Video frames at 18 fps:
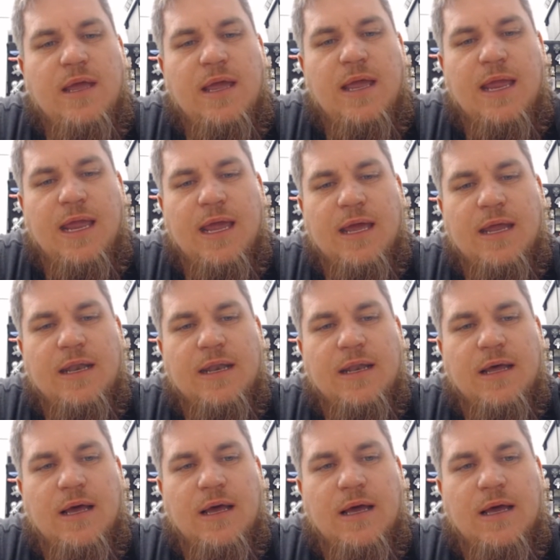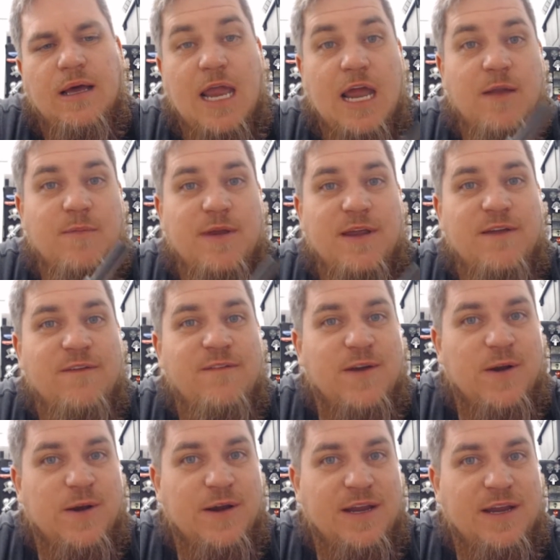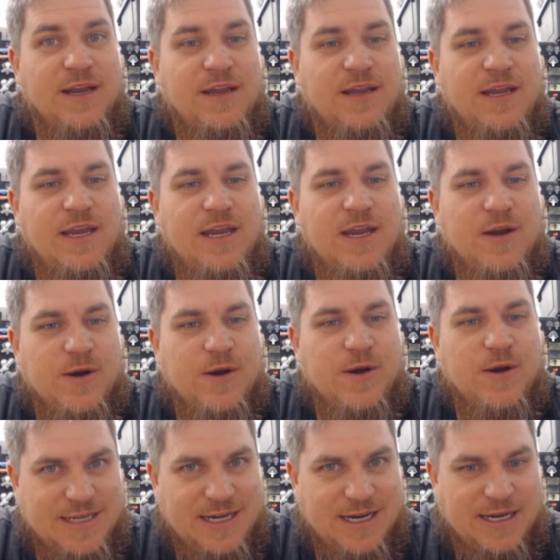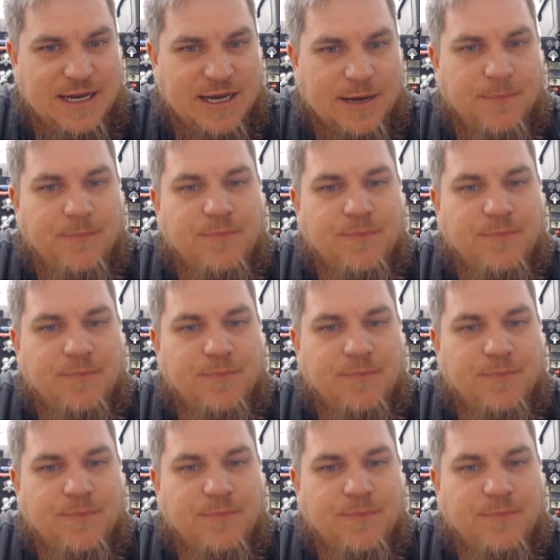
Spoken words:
and can be very irritating.